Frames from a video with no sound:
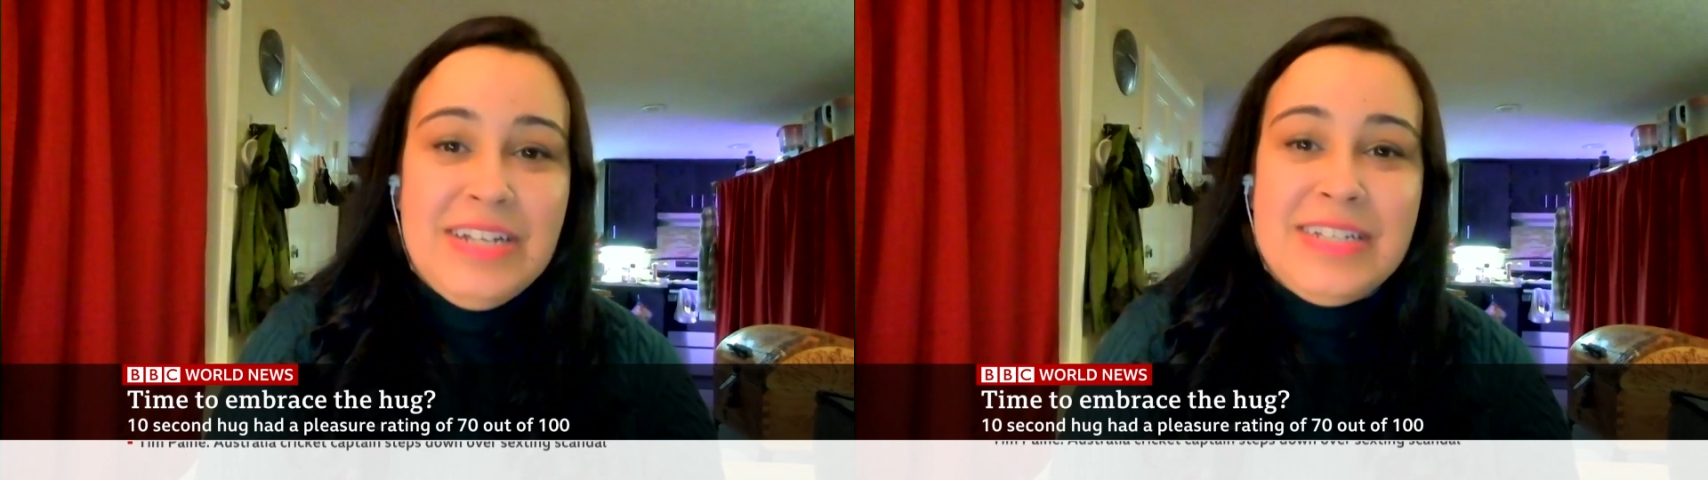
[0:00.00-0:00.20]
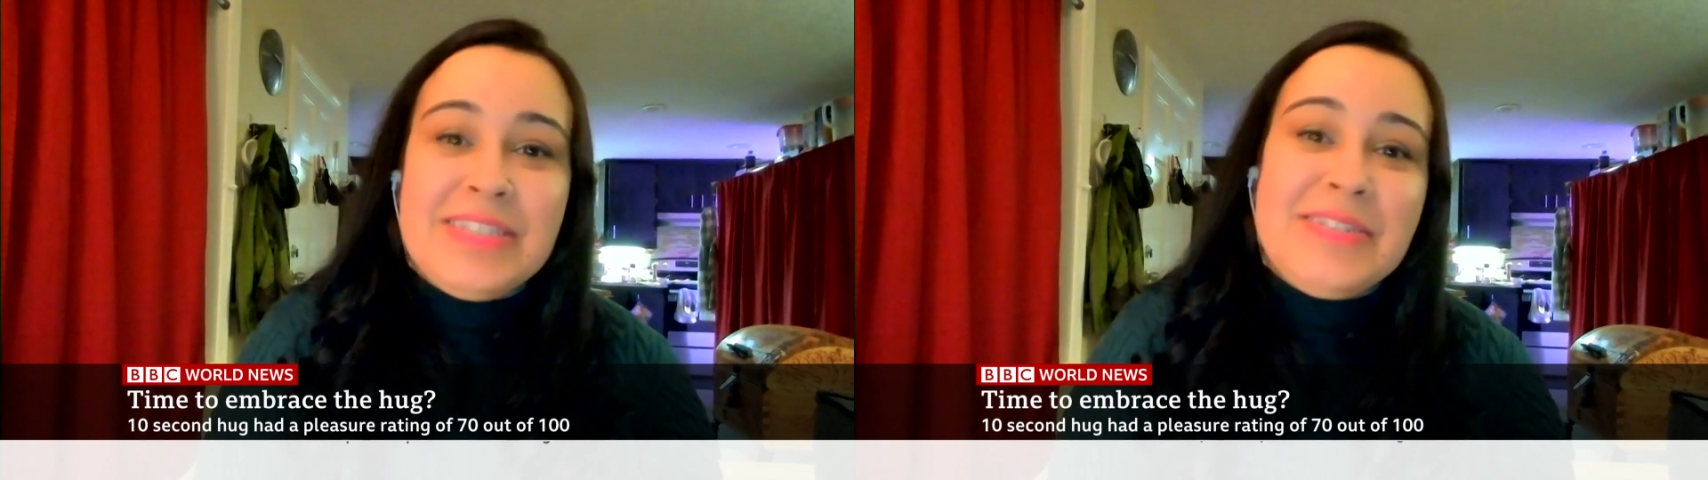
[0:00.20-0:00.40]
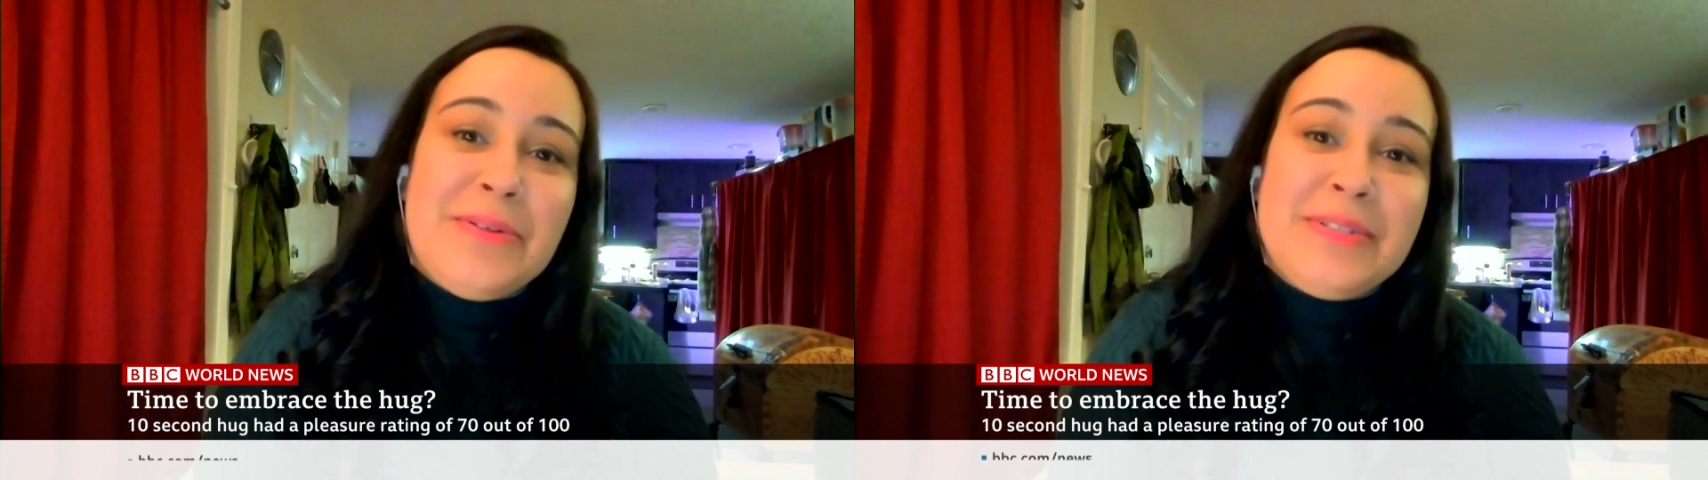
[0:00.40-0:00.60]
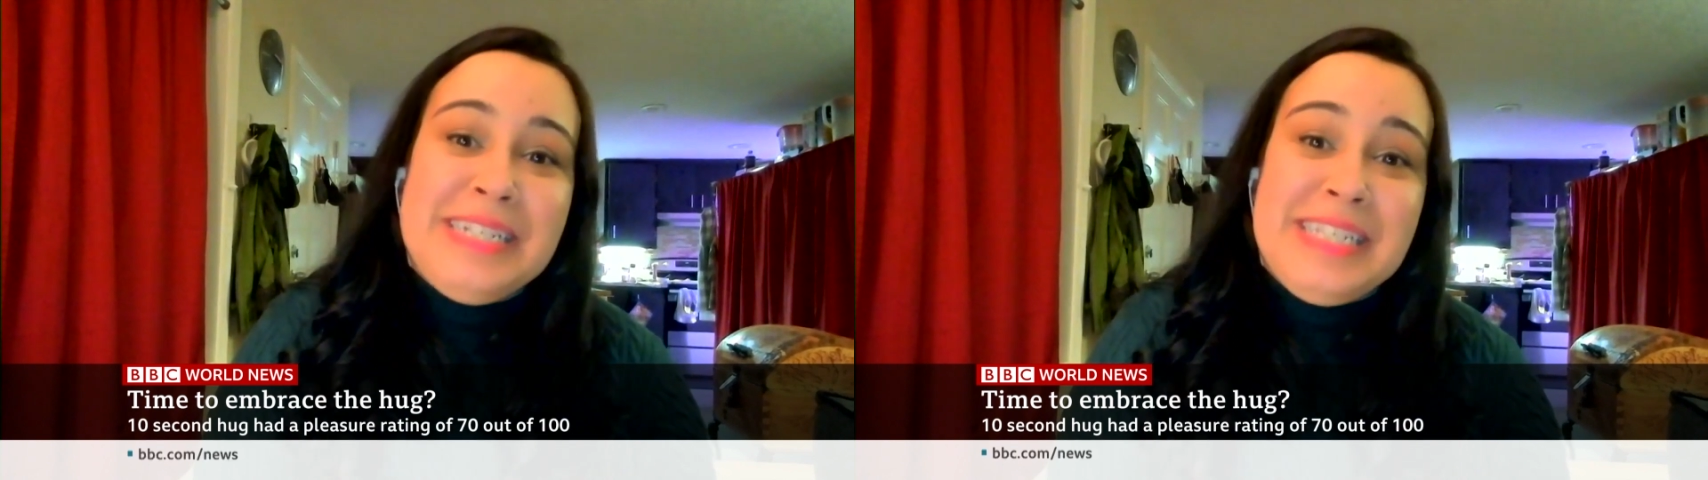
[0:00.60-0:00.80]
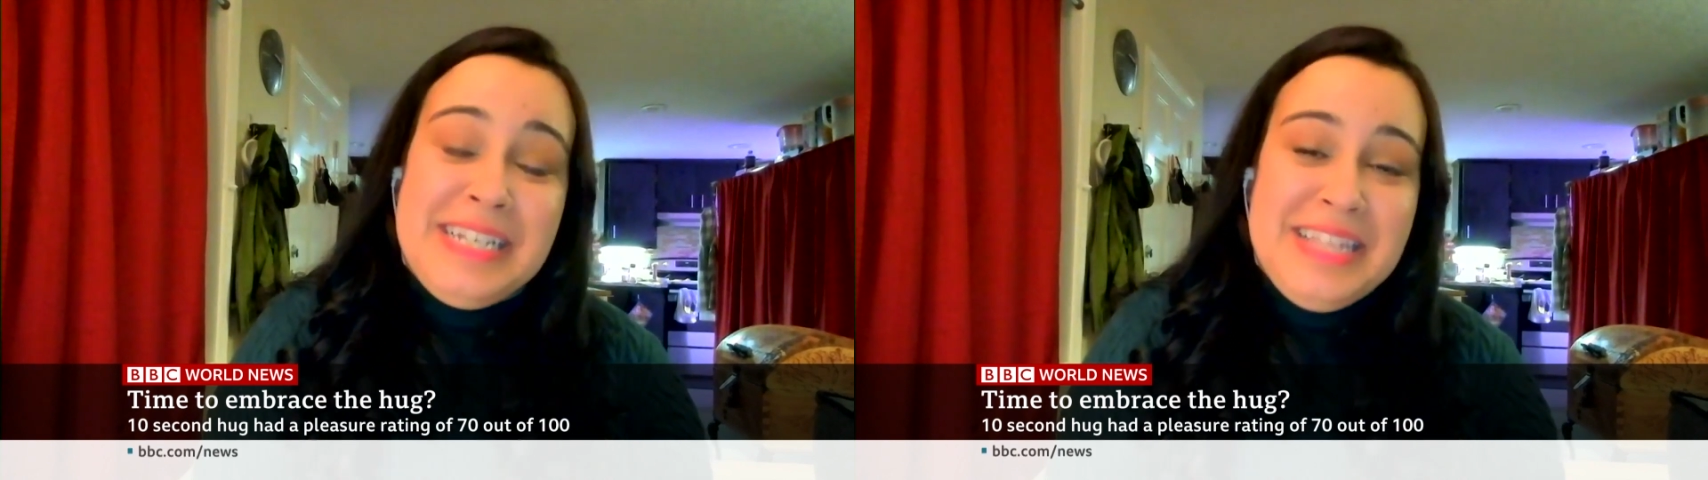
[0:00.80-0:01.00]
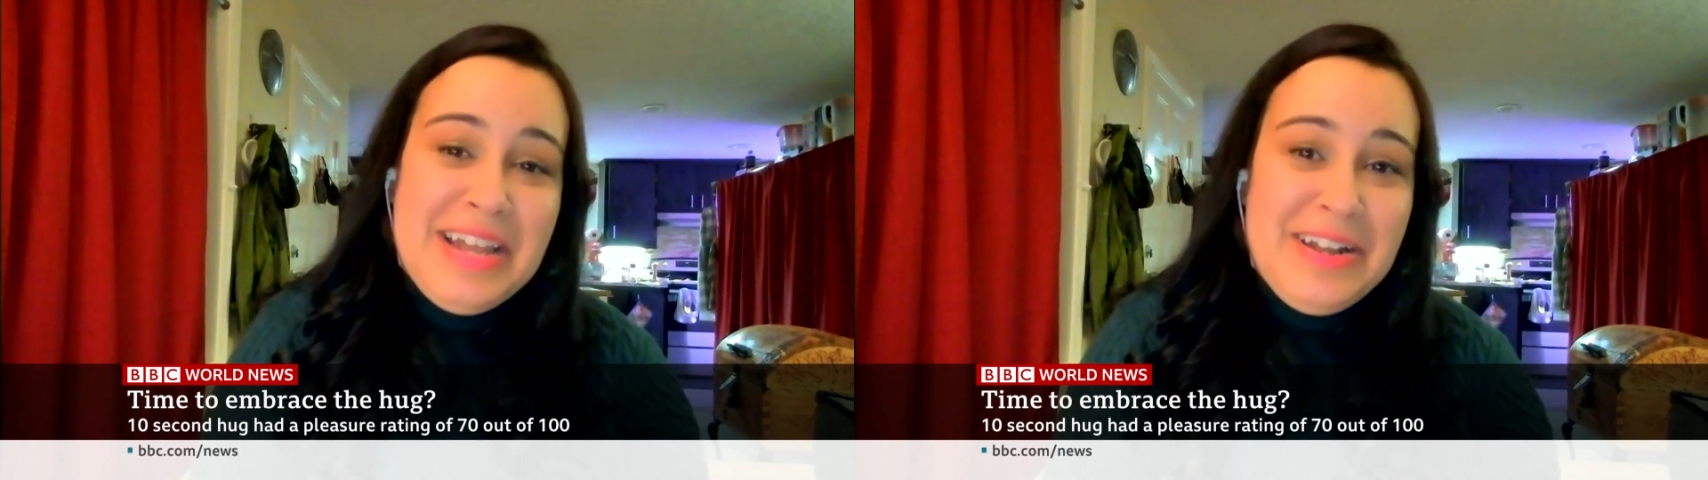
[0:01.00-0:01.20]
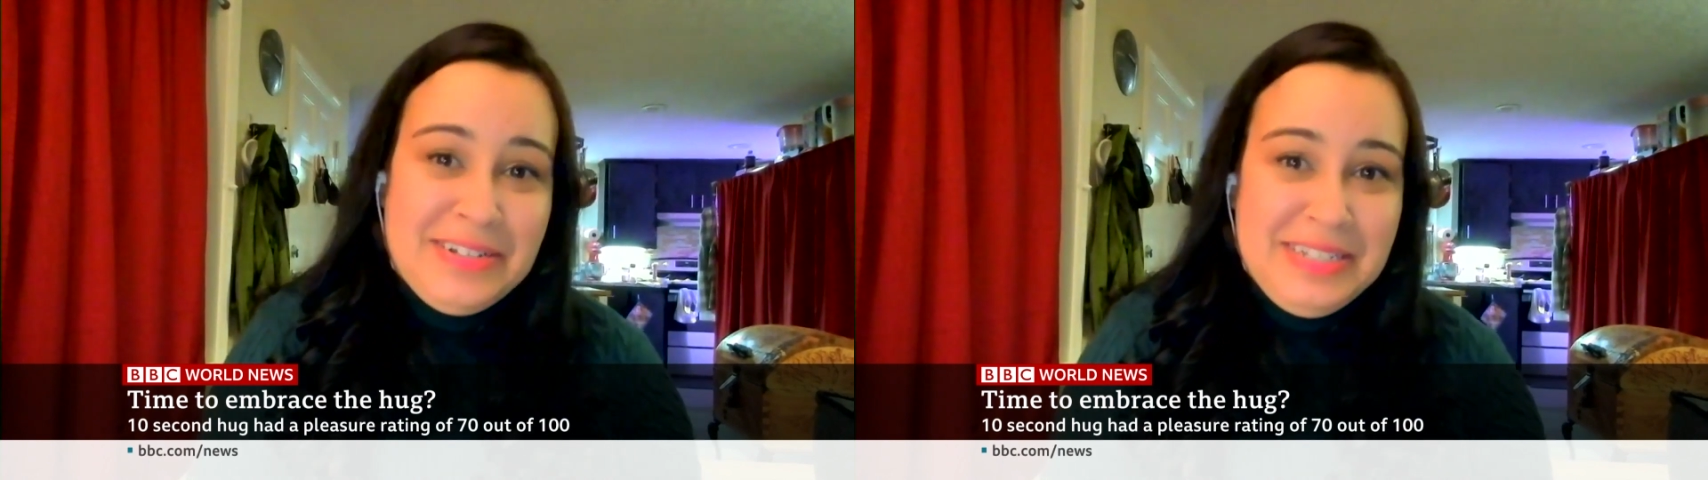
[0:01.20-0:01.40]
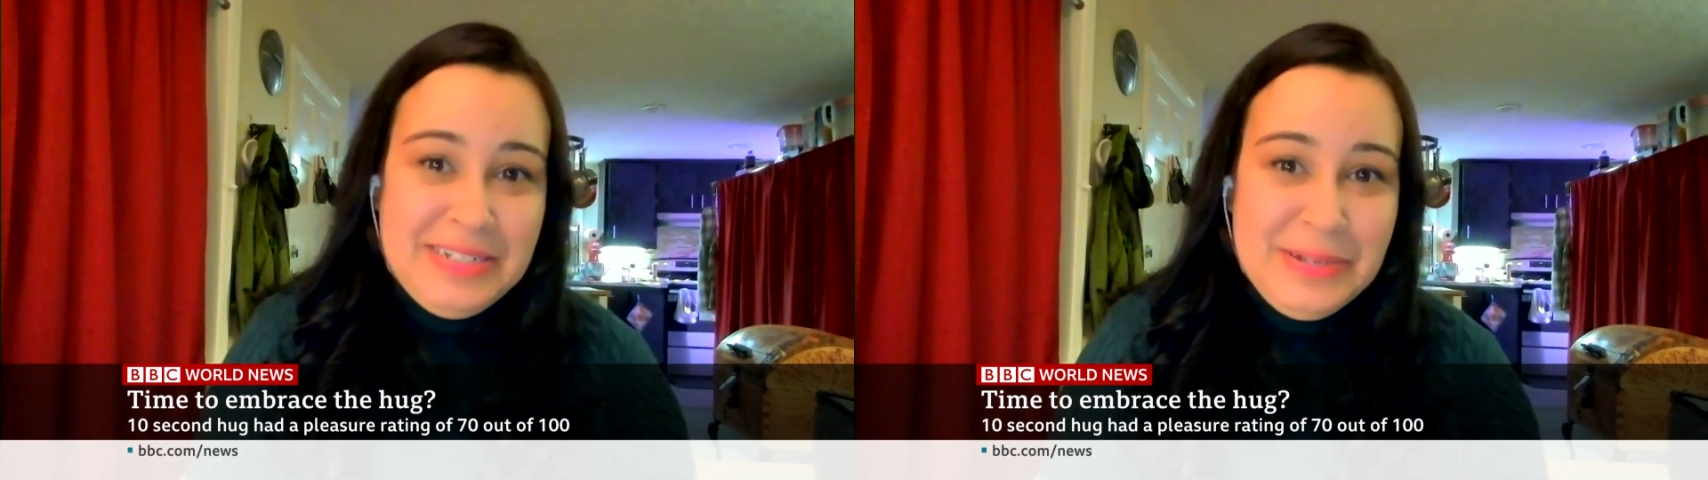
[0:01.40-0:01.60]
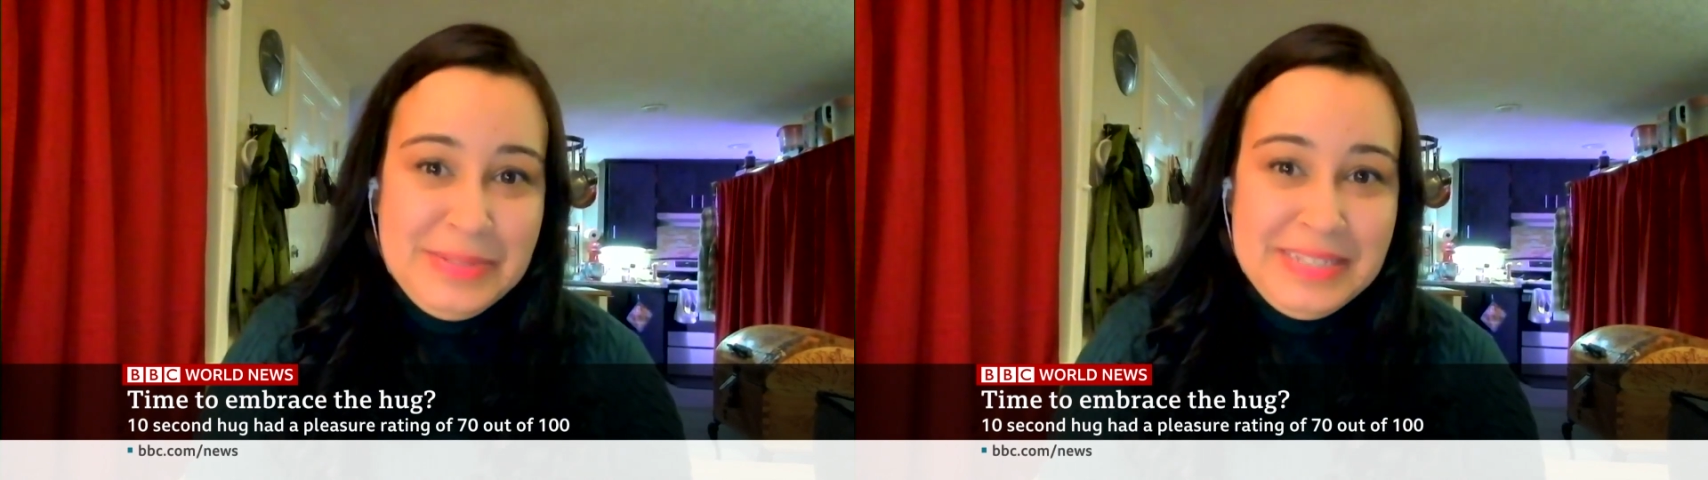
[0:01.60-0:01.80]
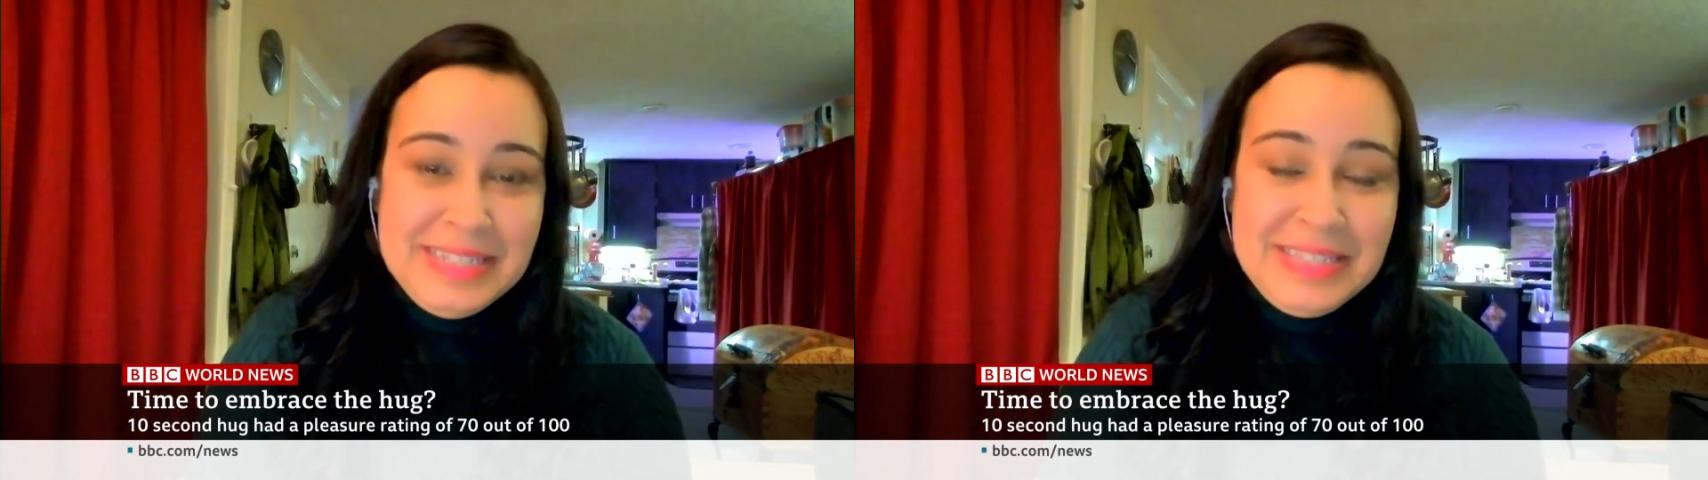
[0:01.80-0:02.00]
to start releasing that
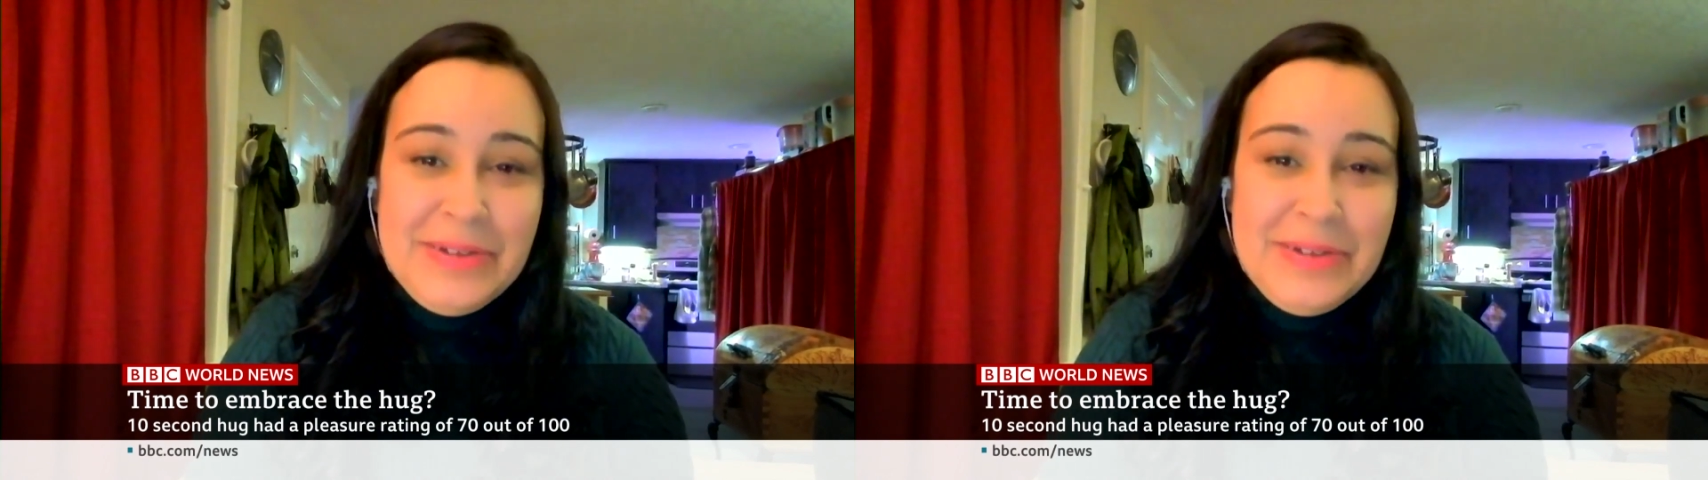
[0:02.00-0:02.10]
oxytocin.